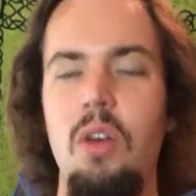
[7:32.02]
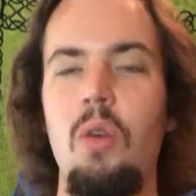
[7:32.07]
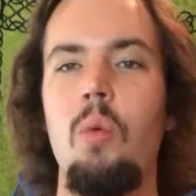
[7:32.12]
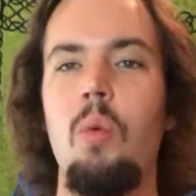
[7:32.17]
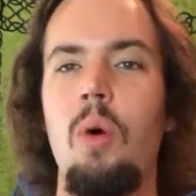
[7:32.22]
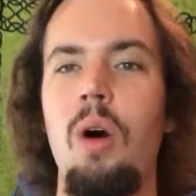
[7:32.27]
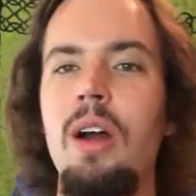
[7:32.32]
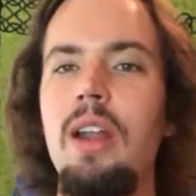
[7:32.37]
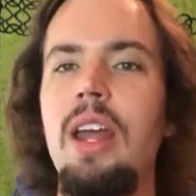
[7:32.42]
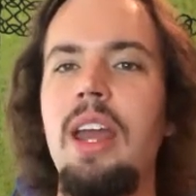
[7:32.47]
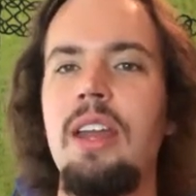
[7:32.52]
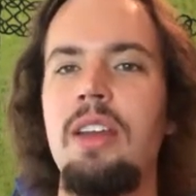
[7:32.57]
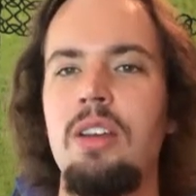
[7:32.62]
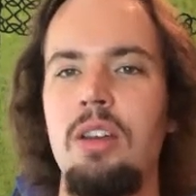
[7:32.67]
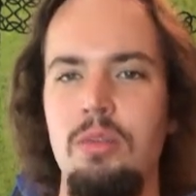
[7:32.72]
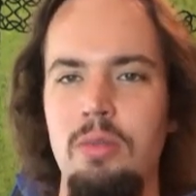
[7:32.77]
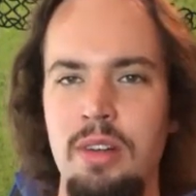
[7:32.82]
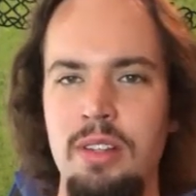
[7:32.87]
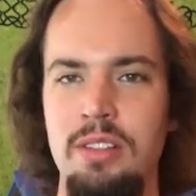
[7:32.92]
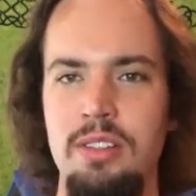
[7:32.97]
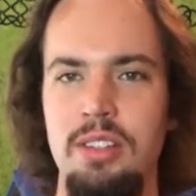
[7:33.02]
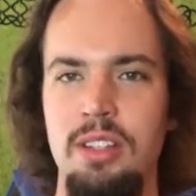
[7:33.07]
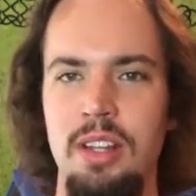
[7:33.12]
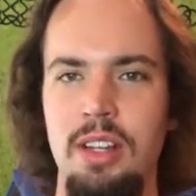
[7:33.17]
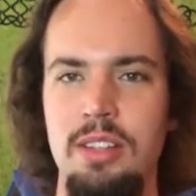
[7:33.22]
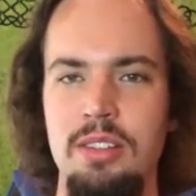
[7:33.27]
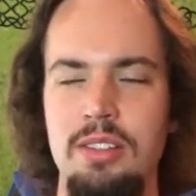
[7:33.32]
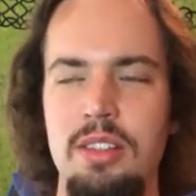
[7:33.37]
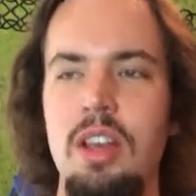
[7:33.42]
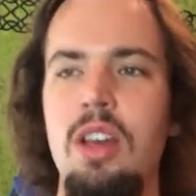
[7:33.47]
What a
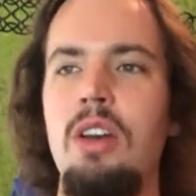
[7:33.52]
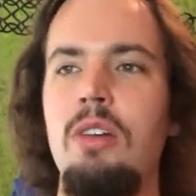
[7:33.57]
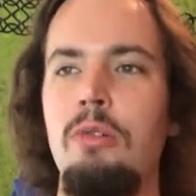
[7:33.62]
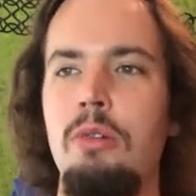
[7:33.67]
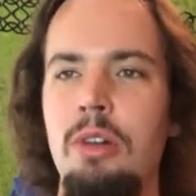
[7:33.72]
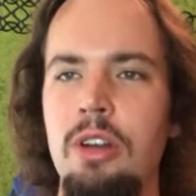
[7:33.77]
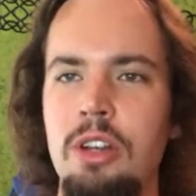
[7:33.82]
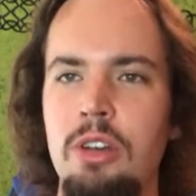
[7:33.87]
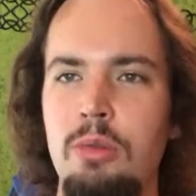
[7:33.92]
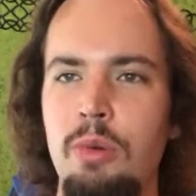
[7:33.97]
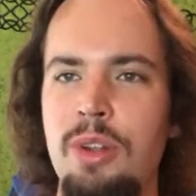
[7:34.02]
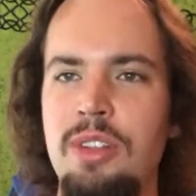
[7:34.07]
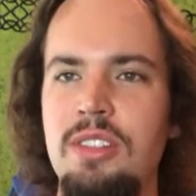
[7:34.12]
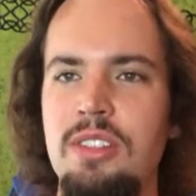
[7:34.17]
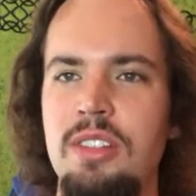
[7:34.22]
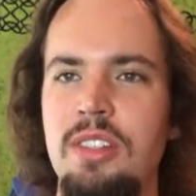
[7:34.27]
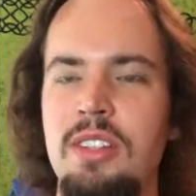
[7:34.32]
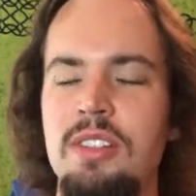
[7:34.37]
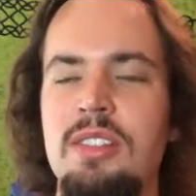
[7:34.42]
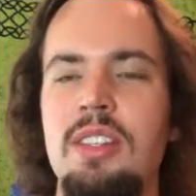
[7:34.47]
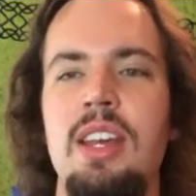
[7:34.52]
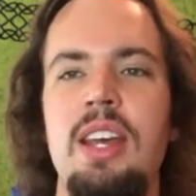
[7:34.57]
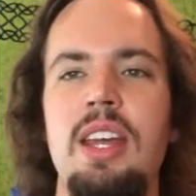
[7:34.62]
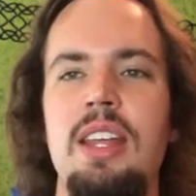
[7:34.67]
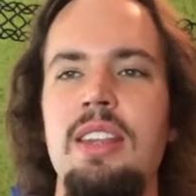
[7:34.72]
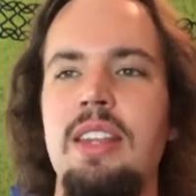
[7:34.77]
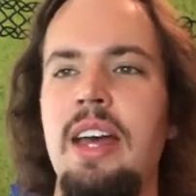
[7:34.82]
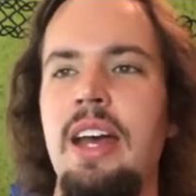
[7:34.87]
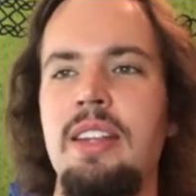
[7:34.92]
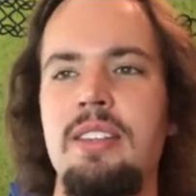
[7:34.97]
coincidence. What a coincidence
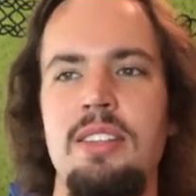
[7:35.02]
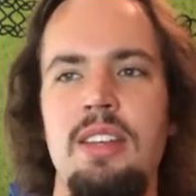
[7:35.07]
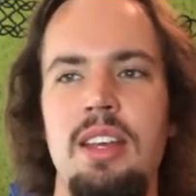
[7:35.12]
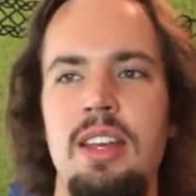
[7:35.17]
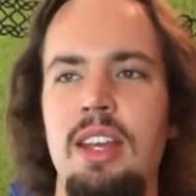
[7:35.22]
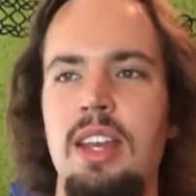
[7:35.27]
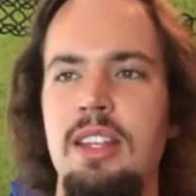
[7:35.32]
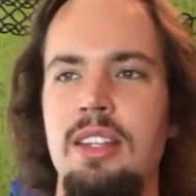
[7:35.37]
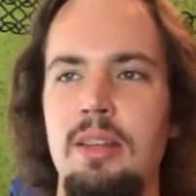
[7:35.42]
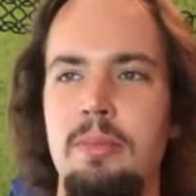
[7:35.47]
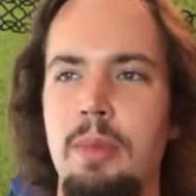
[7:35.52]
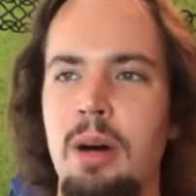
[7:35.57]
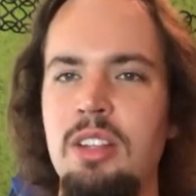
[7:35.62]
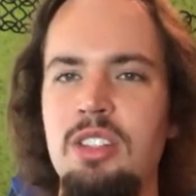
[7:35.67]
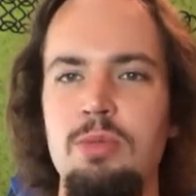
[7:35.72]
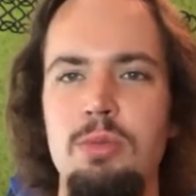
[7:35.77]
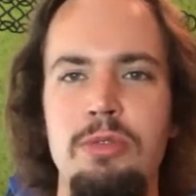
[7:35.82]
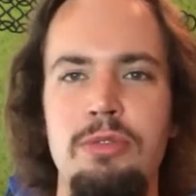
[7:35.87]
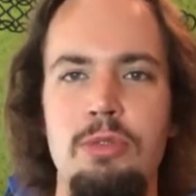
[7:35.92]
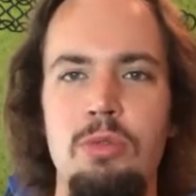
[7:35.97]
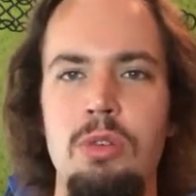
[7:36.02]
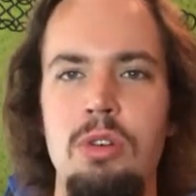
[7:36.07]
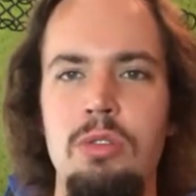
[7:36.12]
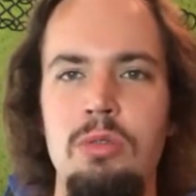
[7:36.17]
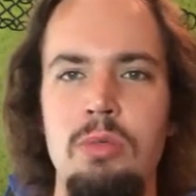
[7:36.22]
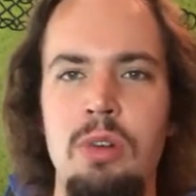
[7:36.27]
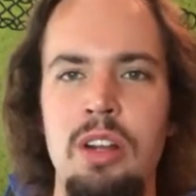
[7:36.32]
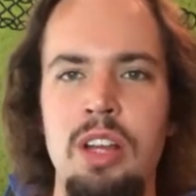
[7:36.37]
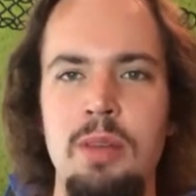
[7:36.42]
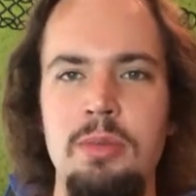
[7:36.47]
that in the months before
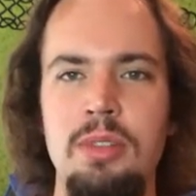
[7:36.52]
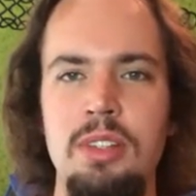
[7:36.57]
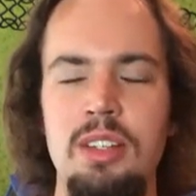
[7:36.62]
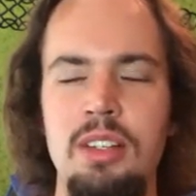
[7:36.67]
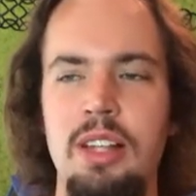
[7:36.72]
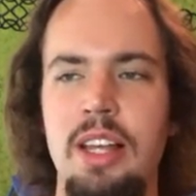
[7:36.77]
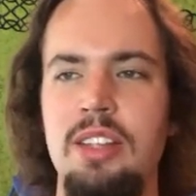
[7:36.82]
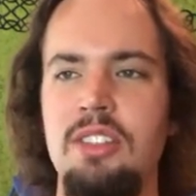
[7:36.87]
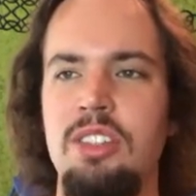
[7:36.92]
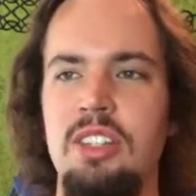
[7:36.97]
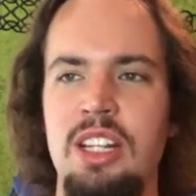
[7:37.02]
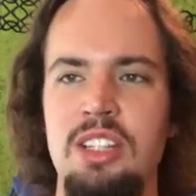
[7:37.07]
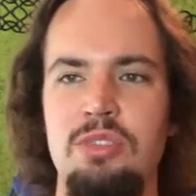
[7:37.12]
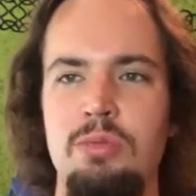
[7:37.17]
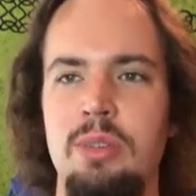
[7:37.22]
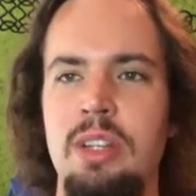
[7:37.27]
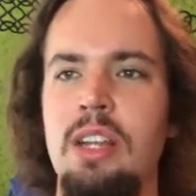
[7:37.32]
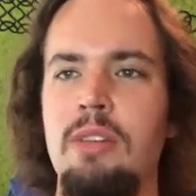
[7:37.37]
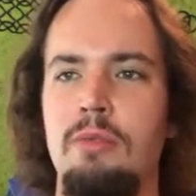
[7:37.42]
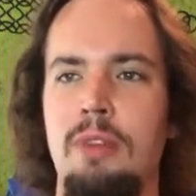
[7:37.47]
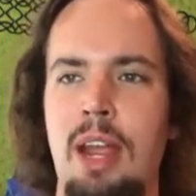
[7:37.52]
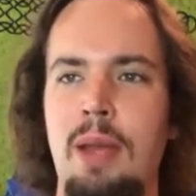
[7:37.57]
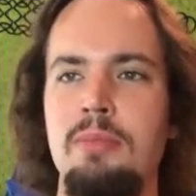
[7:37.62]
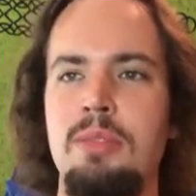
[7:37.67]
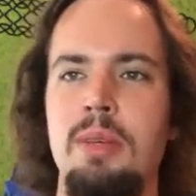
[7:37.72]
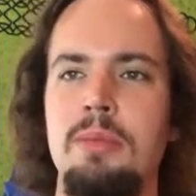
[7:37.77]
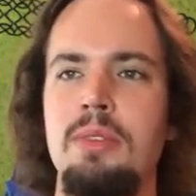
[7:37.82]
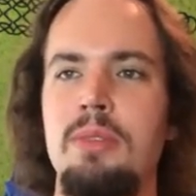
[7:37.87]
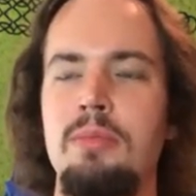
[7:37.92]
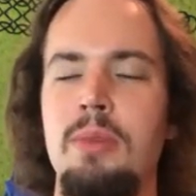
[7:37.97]
running up to the election, that's when it ramped
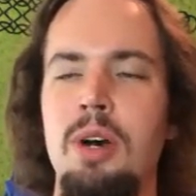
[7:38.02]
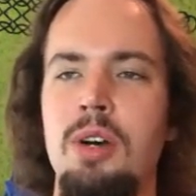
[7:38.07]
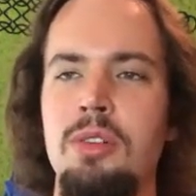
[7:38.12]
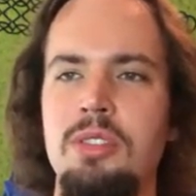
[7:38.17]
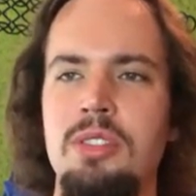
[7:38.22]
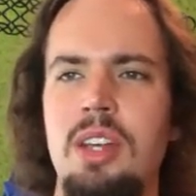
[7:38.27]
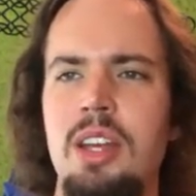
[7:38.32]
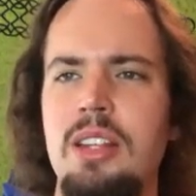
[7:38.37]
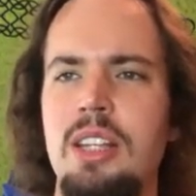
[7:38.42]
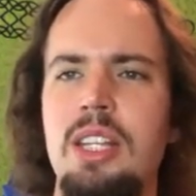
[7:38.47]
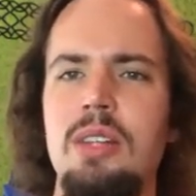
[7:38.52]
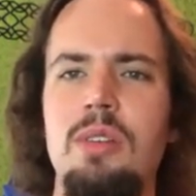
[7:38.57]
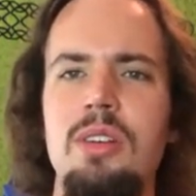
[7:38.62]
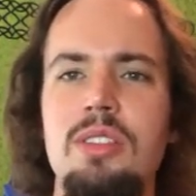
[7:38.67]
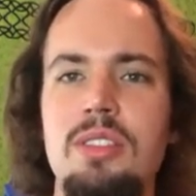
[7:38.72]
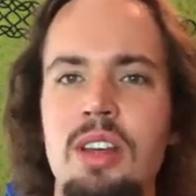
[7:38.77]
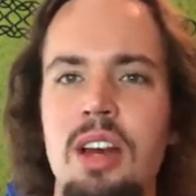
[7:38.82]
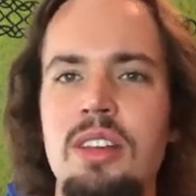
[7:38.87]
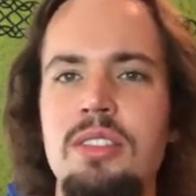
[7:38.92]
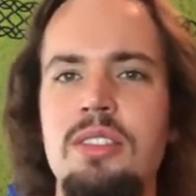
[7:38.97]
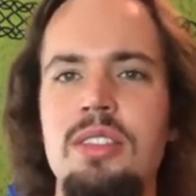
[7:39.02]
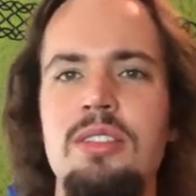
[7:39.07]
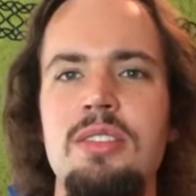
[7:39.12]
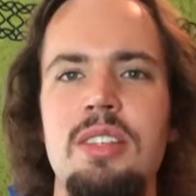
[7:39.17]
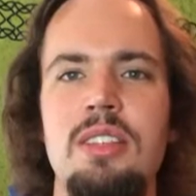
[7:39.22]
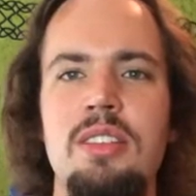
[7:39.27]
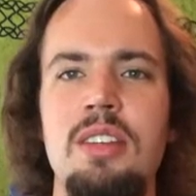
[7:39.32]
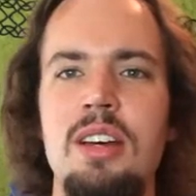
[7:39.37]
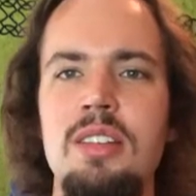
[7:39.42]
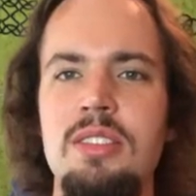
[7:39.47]
up the most, there were dozens
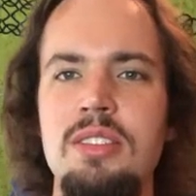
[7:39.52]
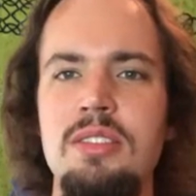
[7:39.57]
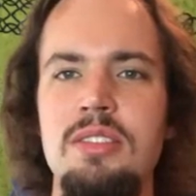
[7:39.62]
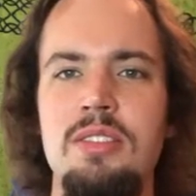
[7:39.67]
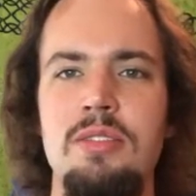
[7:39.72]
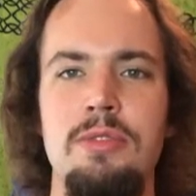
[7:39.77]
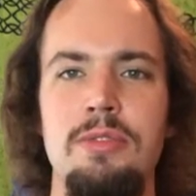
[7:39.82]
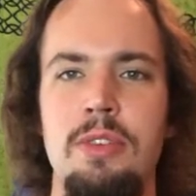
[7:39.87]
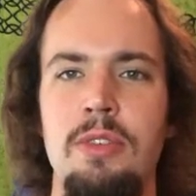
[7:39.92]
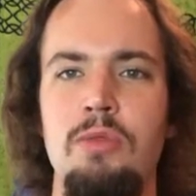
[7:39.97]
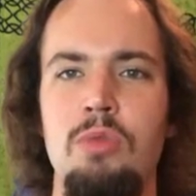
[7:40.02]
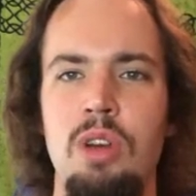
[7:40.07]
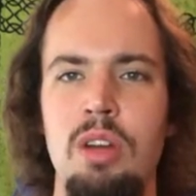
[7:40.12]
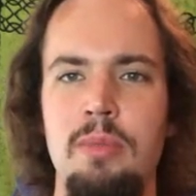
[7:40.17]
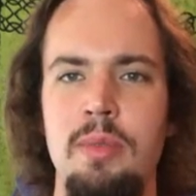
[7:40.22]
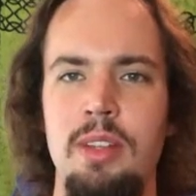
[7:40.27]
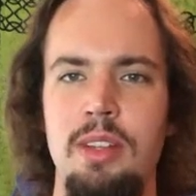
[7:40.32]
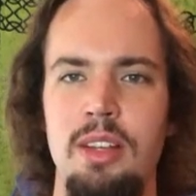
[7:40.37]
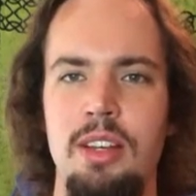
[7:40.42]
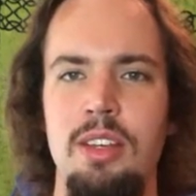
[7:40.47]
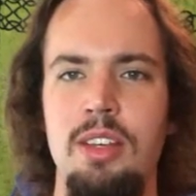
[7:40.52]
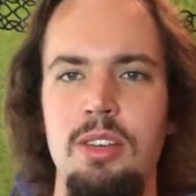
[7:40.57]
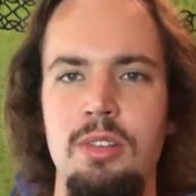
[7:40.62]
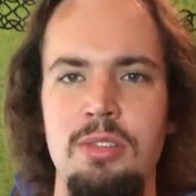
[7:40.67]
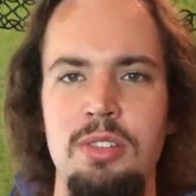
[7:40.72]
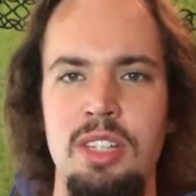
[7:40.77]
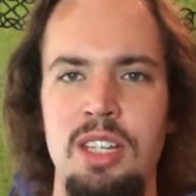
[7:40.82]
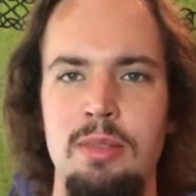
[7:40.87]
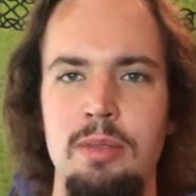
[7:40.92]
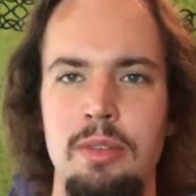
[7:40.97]
and dozens of women
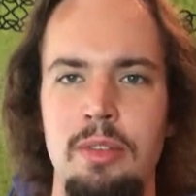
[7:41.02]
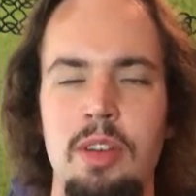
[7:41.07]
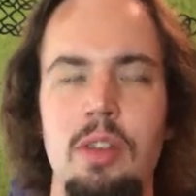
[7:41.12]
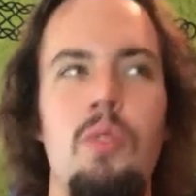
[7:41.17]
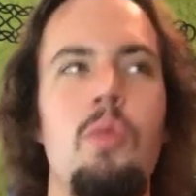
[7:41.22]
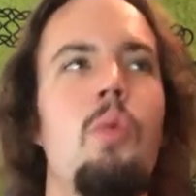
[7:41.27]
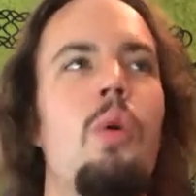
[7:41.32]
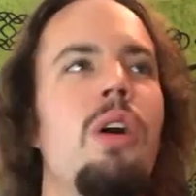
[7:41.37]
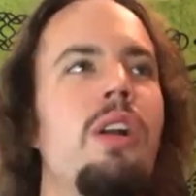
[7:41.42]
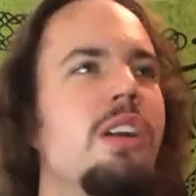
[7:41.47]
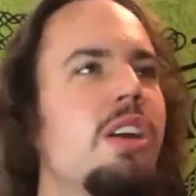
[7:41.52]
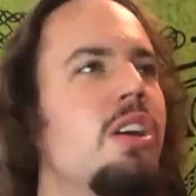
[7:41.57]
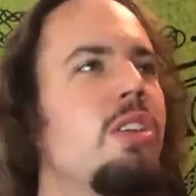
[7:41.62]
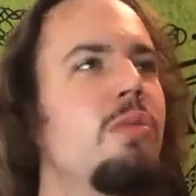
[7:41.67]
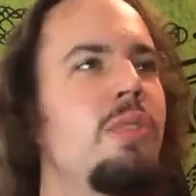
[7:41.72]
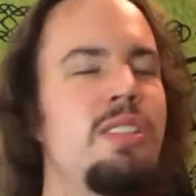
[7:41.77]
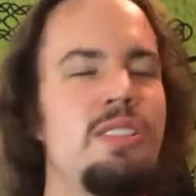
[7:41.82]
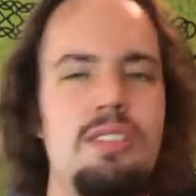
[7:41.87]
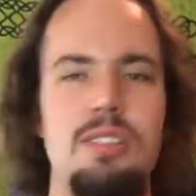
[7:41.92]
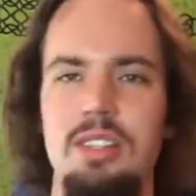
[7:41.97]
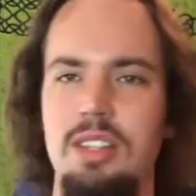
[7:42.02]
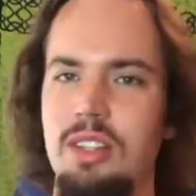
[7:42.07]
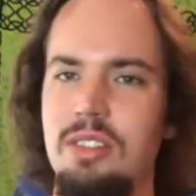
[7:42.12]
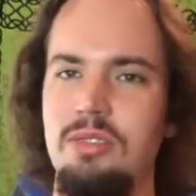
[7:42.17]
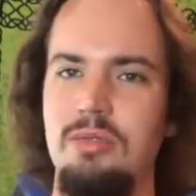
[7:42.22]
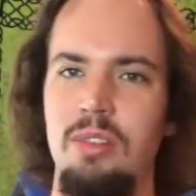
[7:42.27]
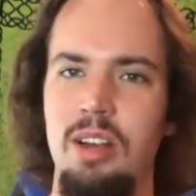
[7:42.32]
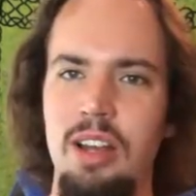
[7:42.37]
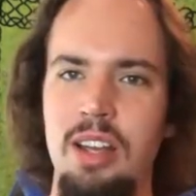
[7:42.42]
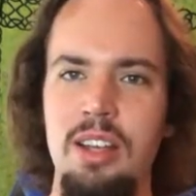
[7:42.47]
accusing him of it. What a
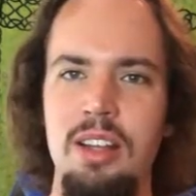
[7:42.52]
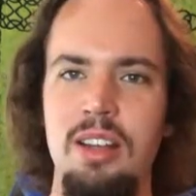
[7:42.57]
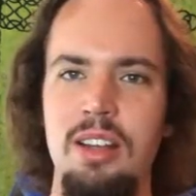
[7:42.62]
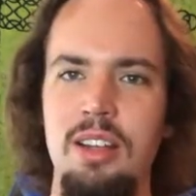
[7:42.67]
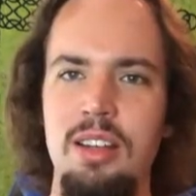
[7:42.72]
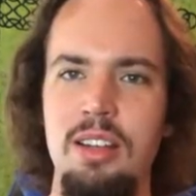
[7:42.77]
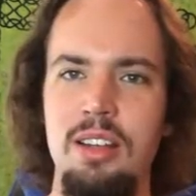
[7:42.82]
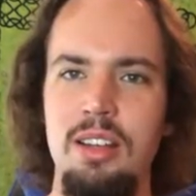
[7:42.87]
coincidence, right?